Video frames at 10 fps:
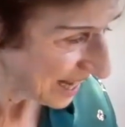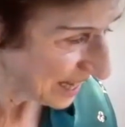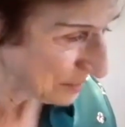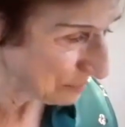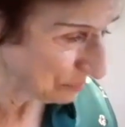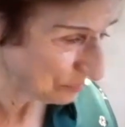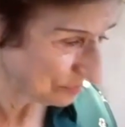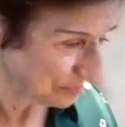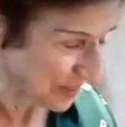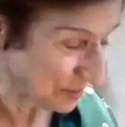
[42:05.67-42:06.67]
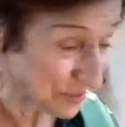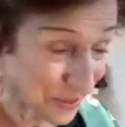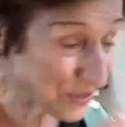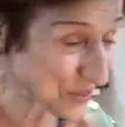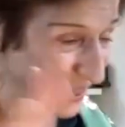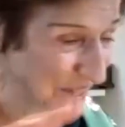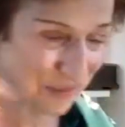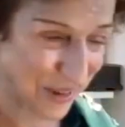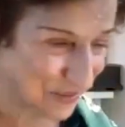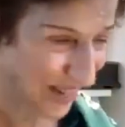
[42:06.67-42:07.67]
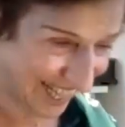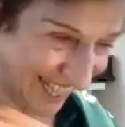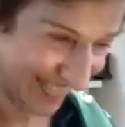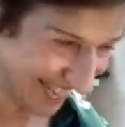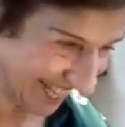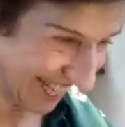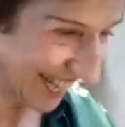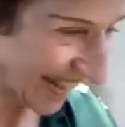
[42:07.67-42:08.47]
I'm so sorry about my eyesight.